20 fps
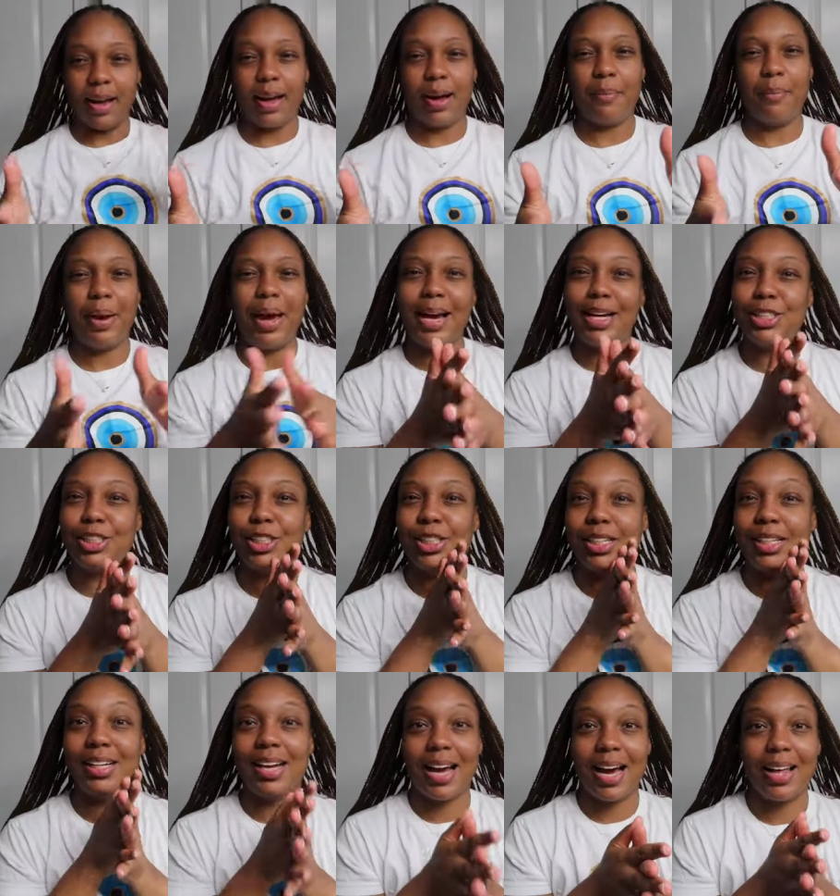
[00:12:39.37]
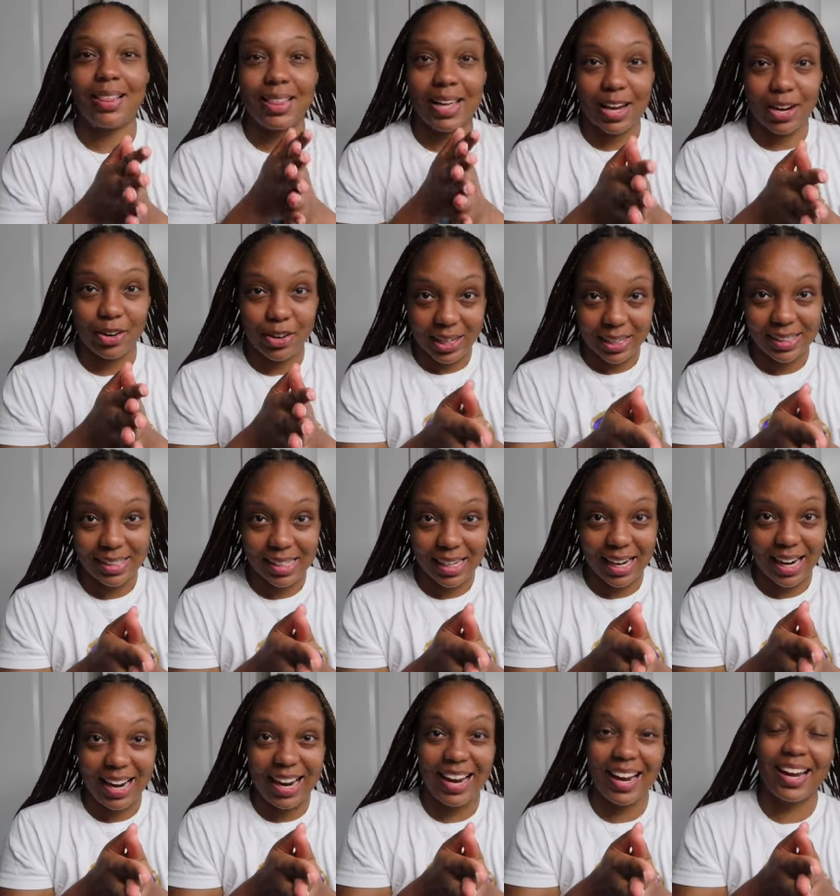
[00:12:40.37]
i'm actually not that great
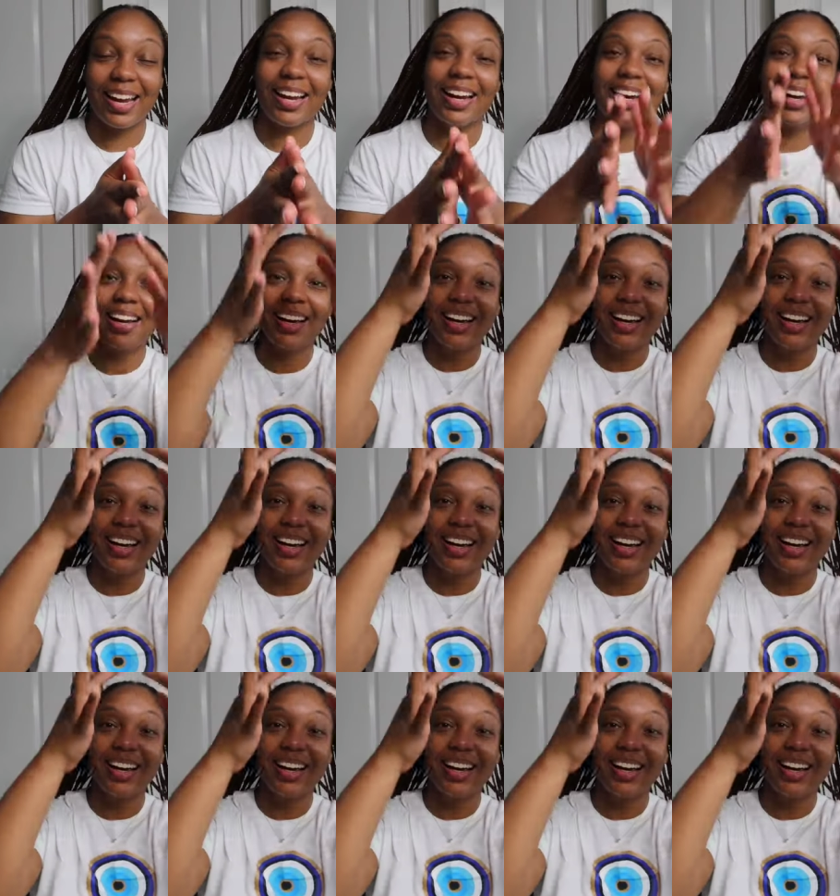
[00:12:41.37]
today